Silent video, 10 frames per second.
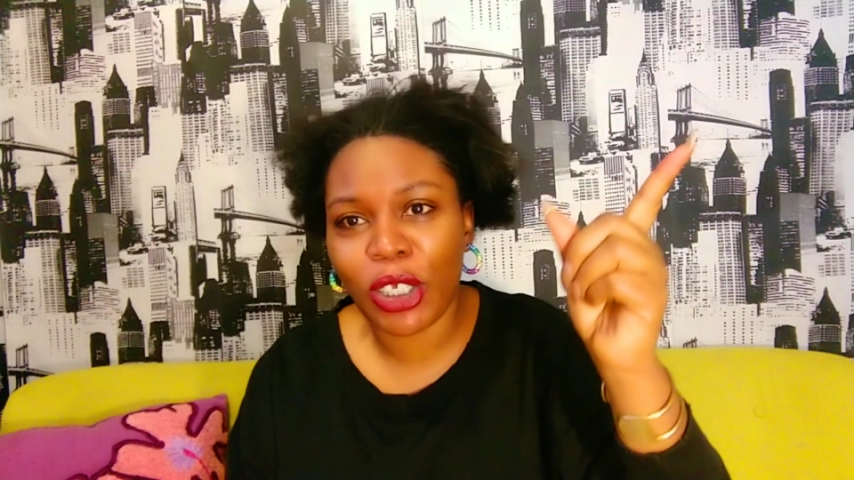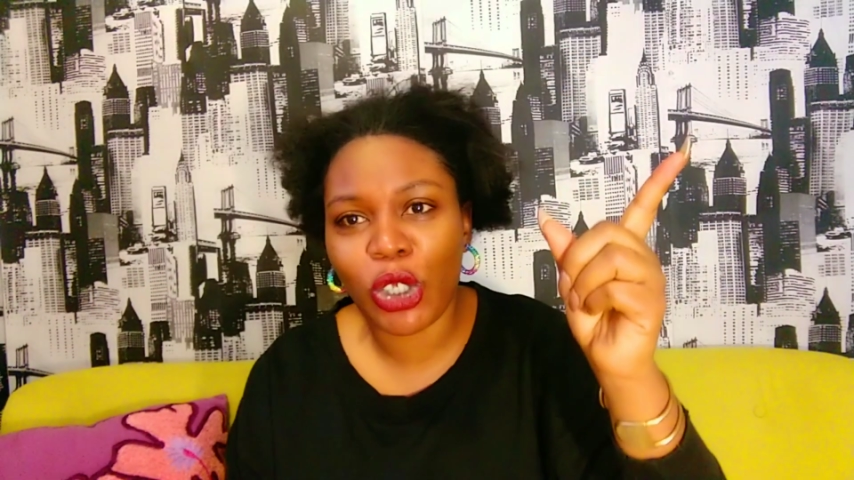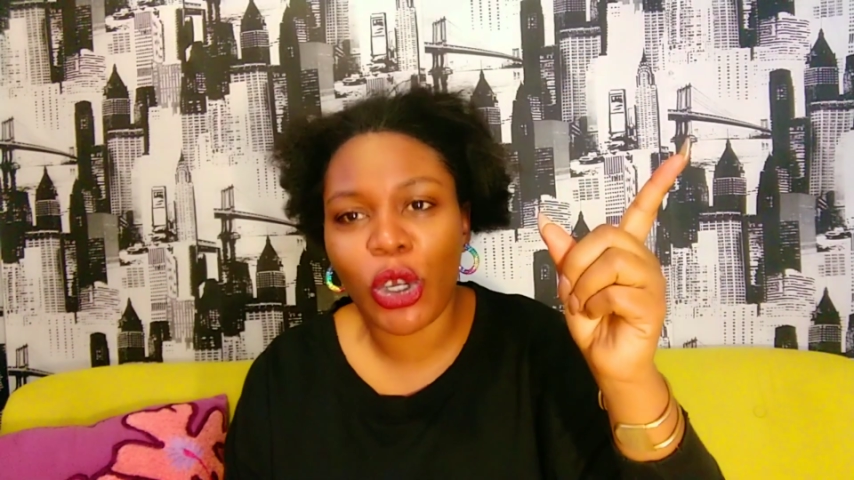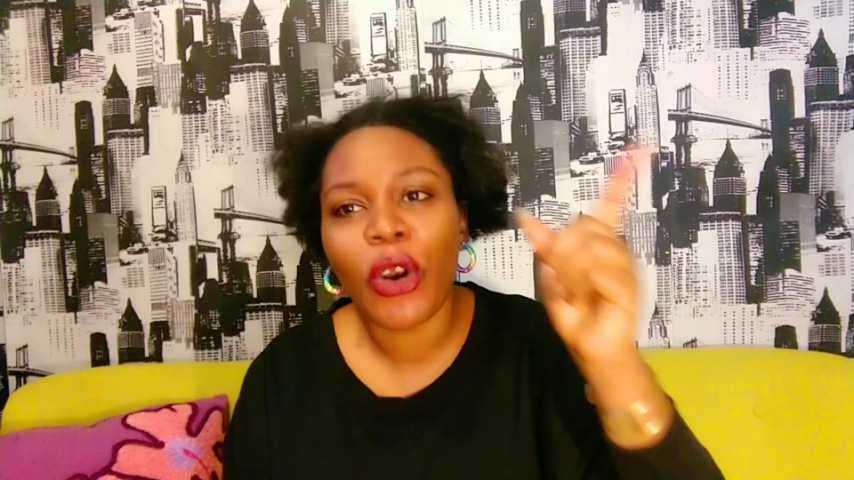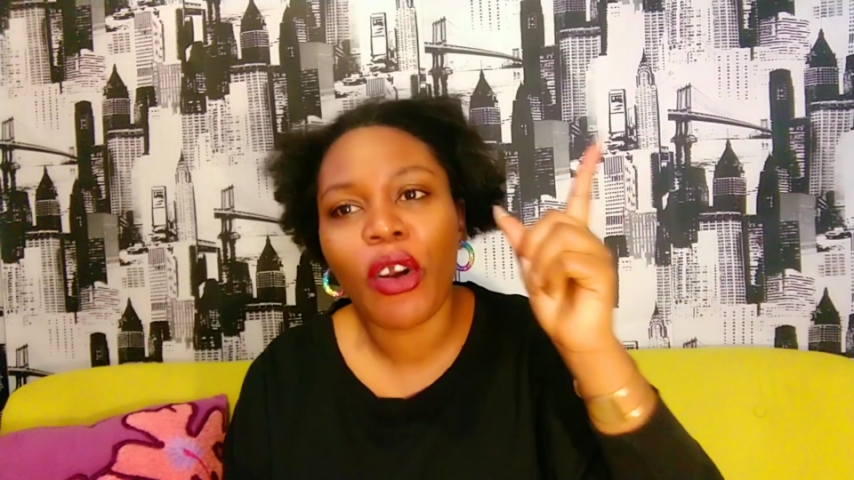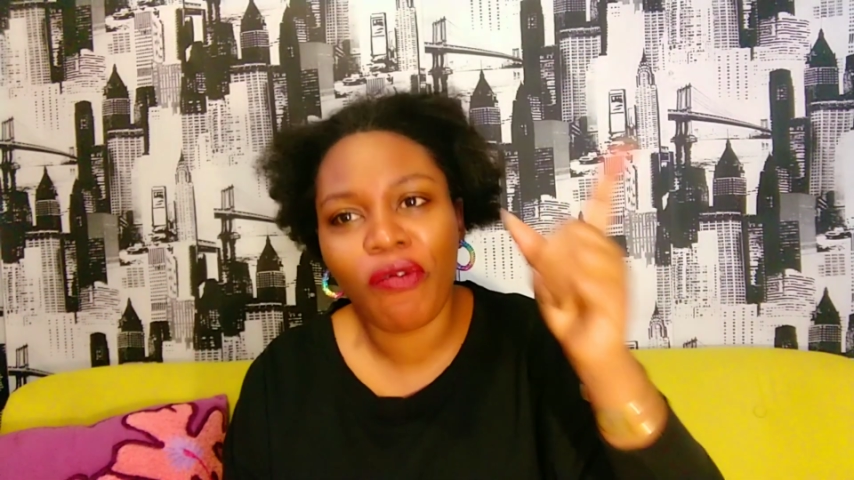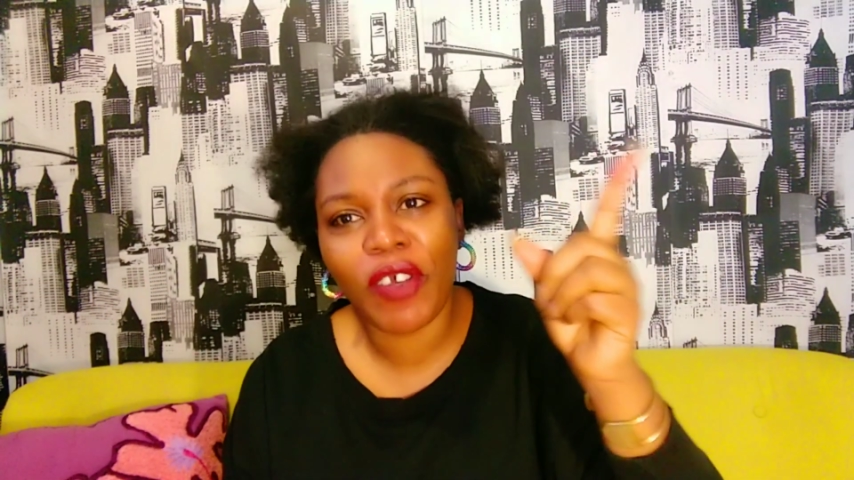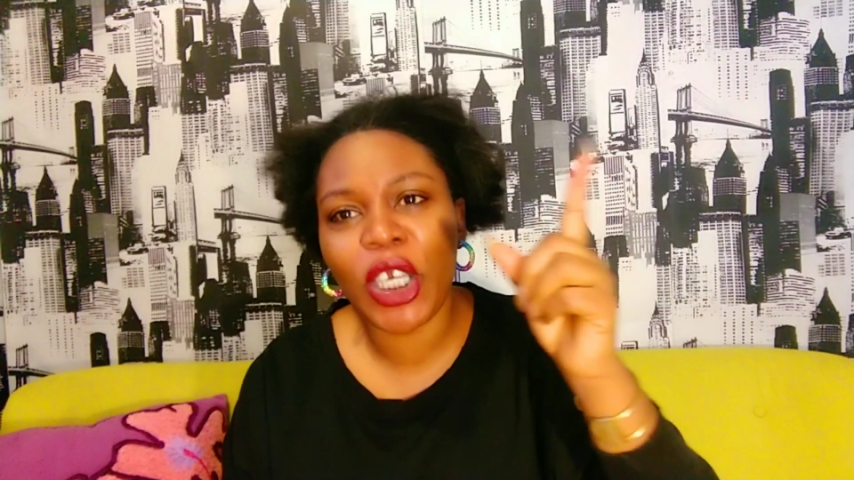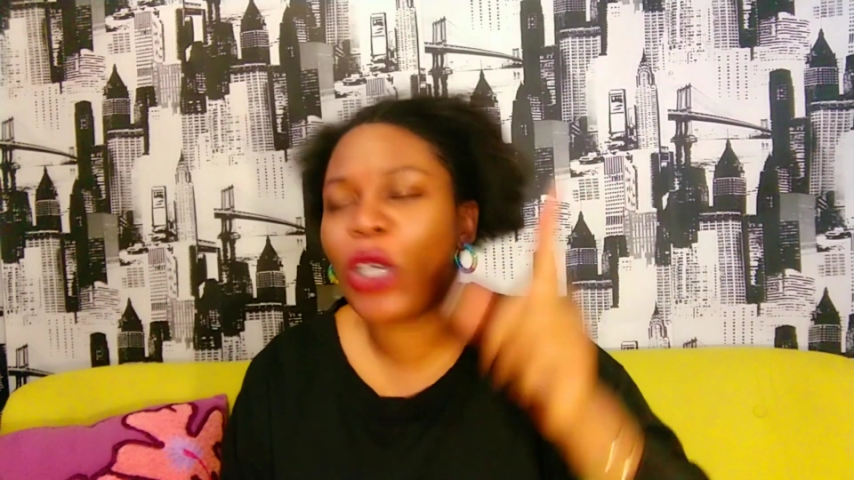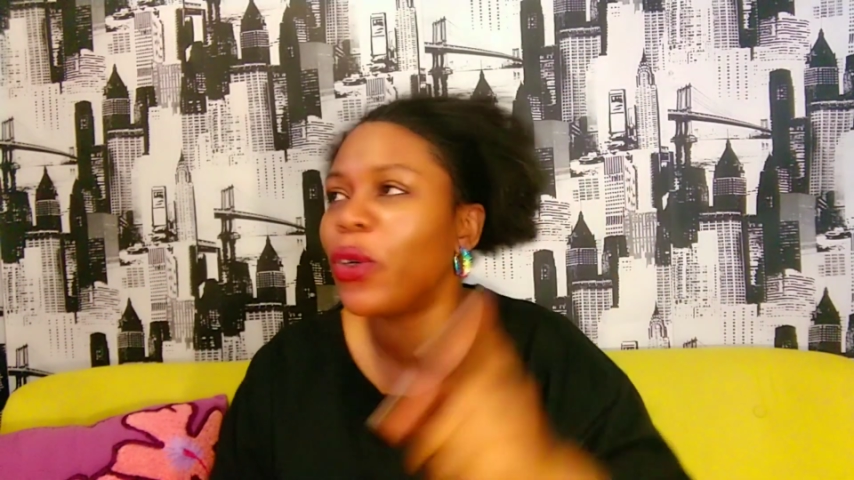insert a
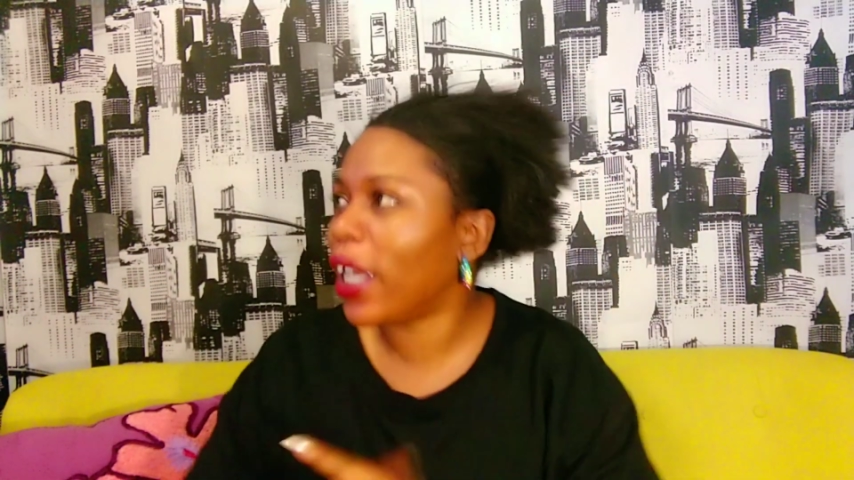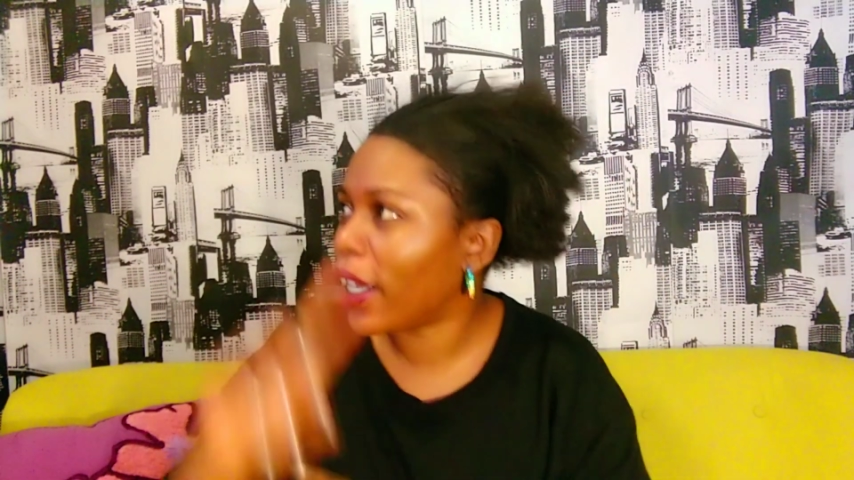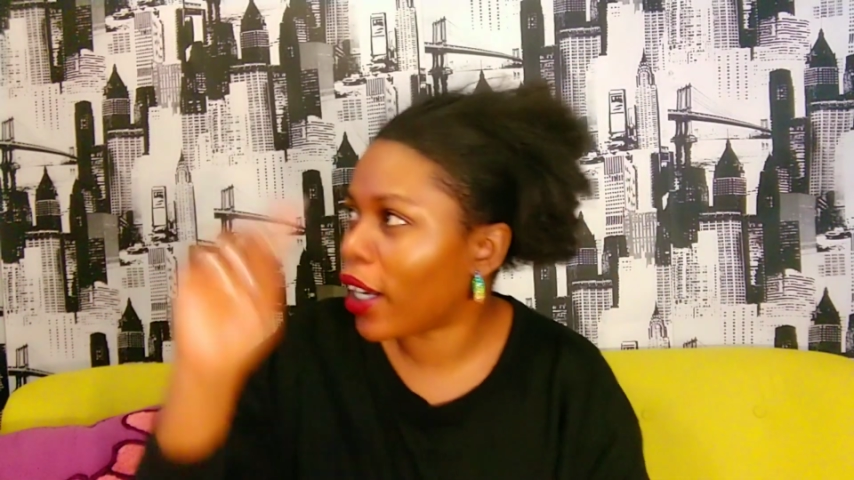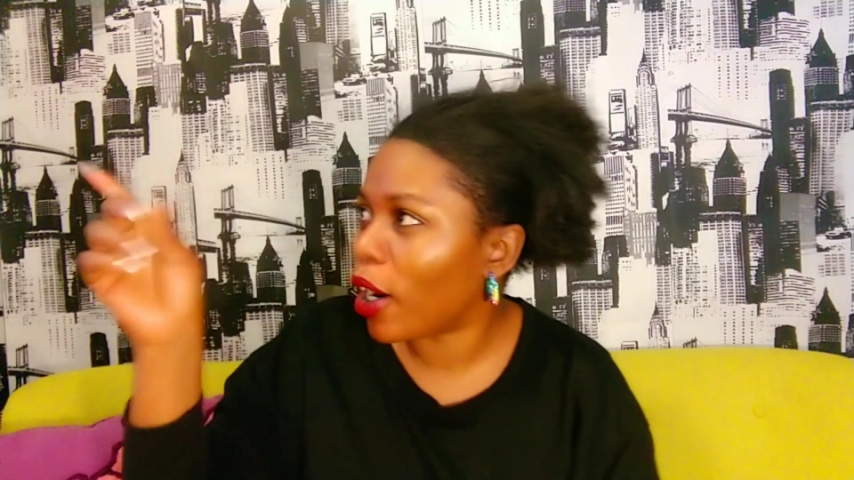video like